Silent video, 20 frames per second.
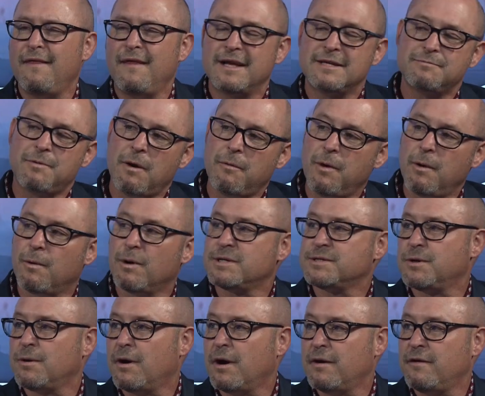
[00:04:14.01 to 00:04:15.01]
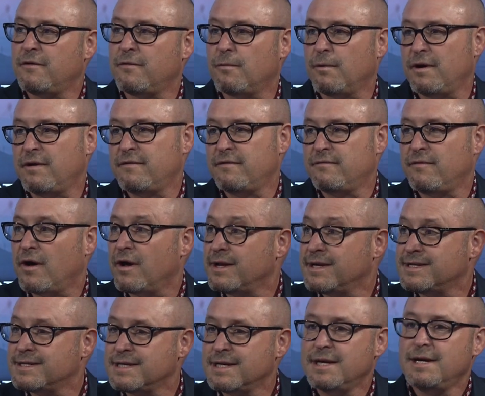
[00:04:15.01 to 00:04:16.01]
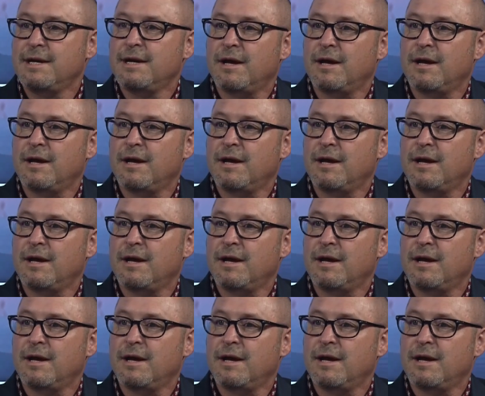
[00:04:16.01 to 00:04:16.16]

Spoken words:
And that's why we work so hard to raise funds,